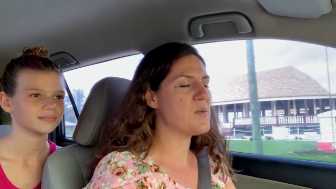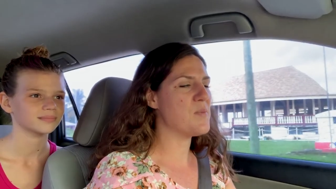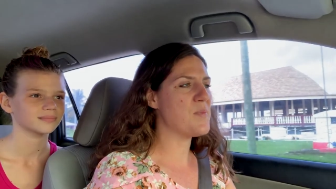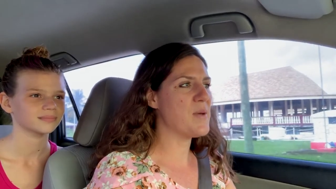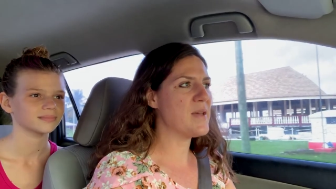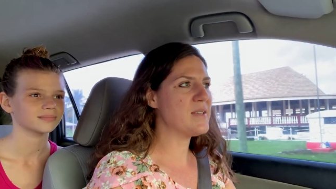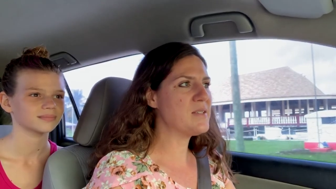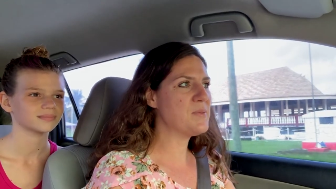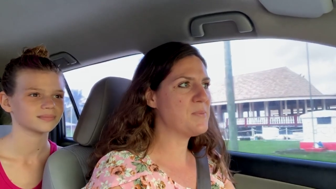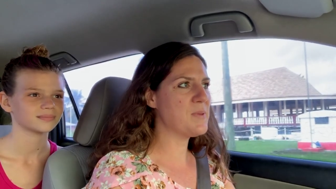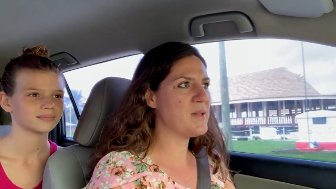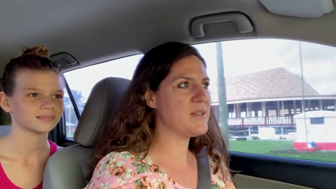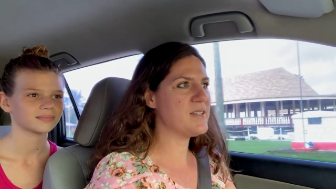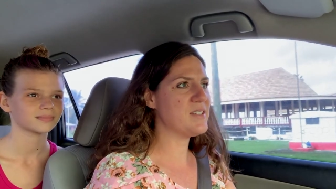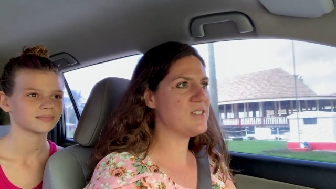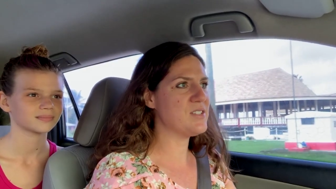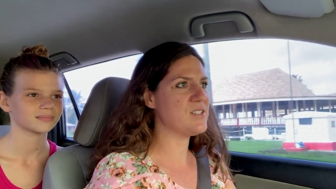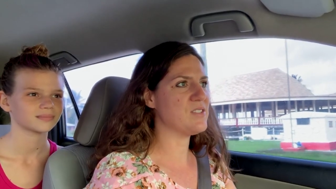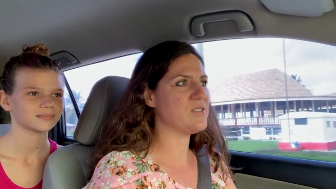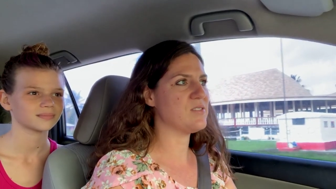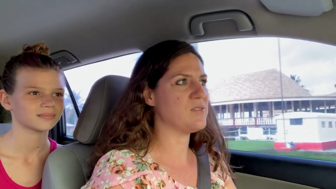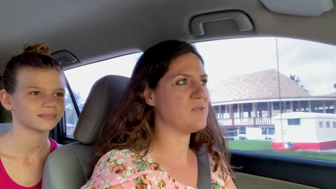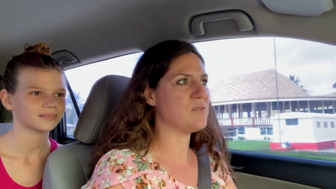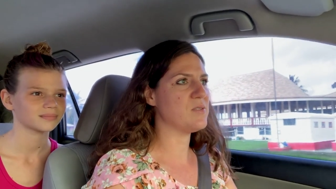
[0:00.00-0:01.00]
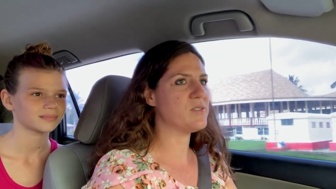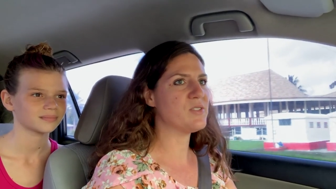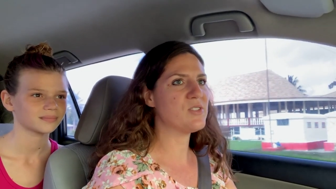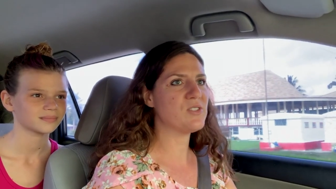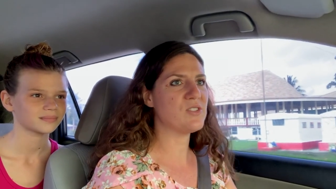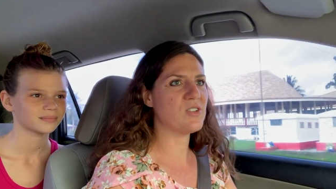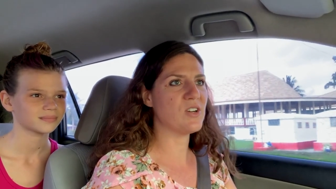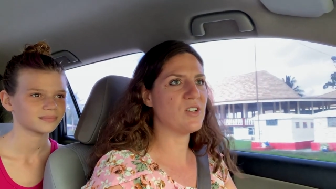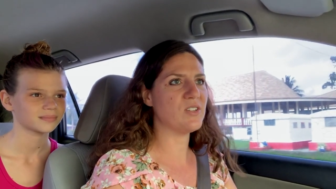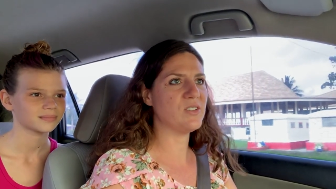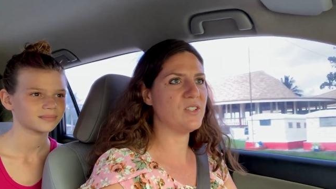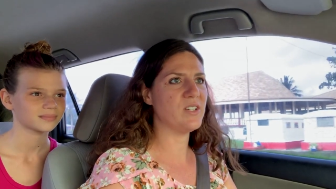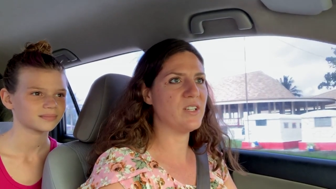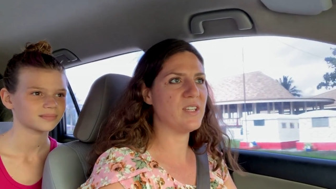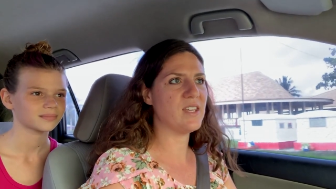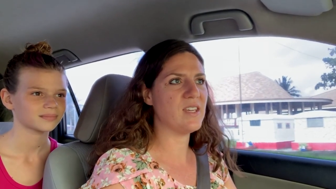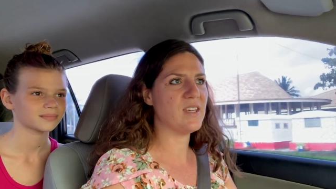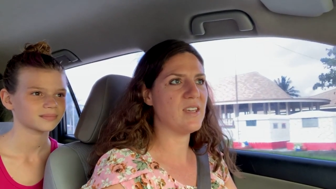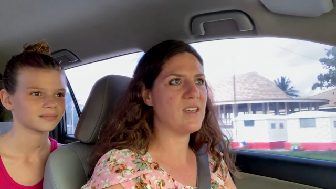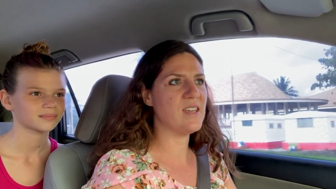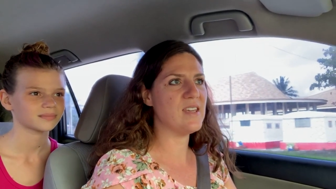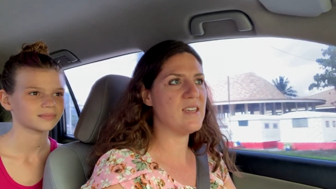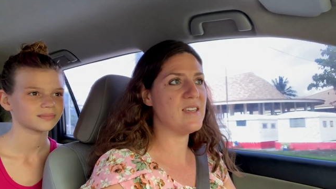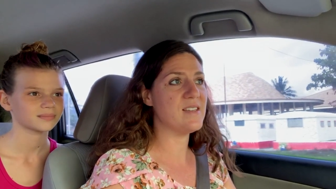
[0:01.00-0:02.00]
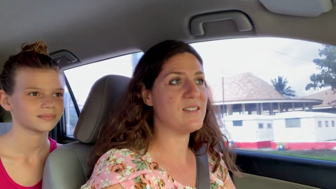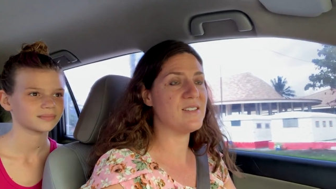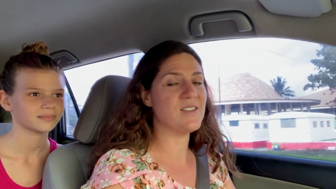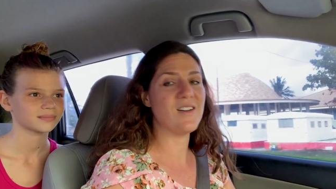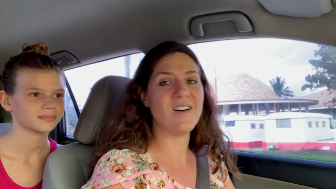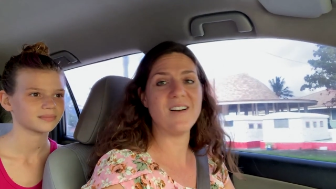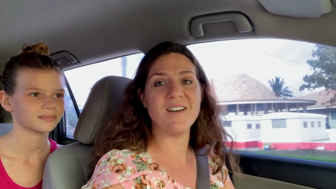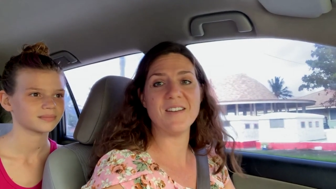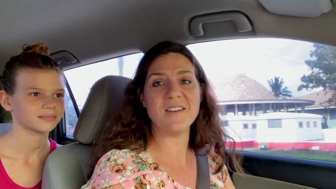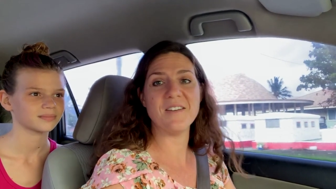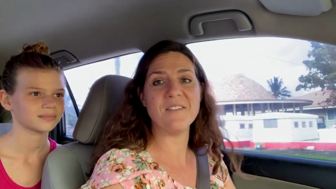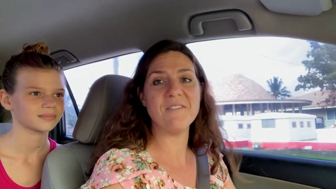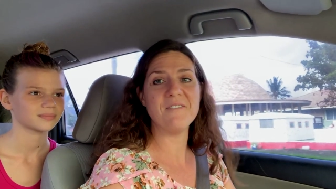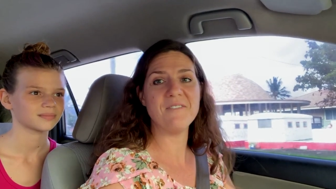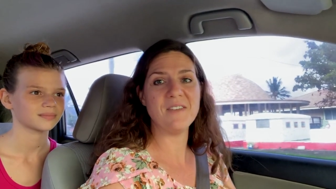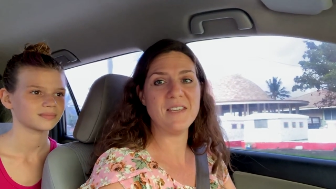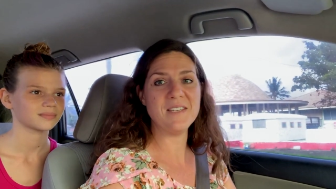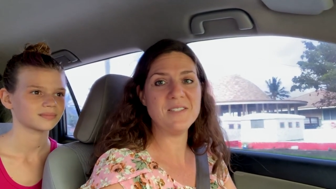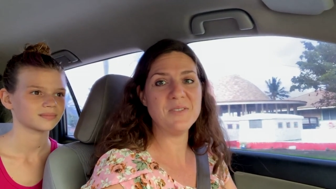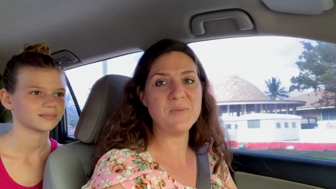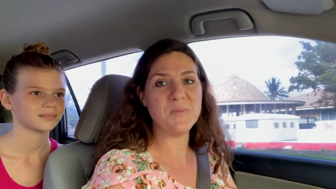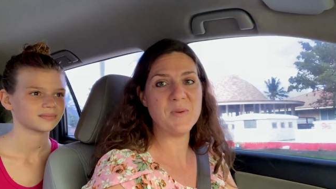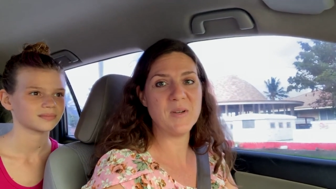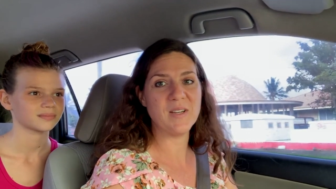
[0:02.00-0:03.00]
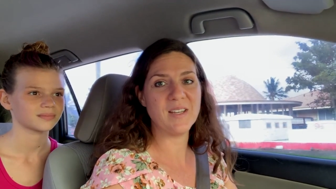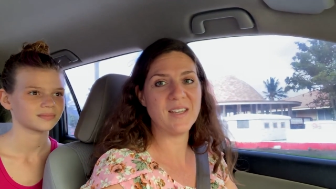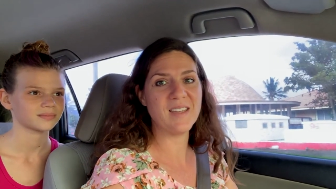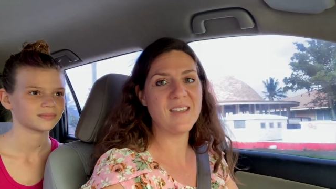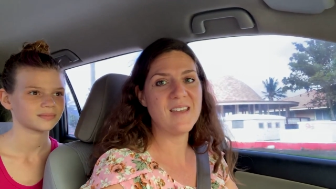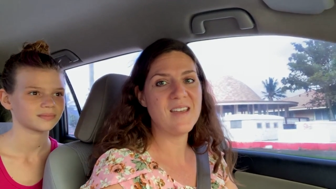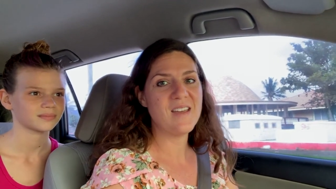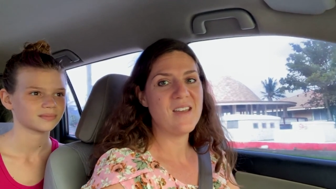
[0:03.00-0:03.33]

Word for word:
Speaker 1: The best place to start looking is on Facebook.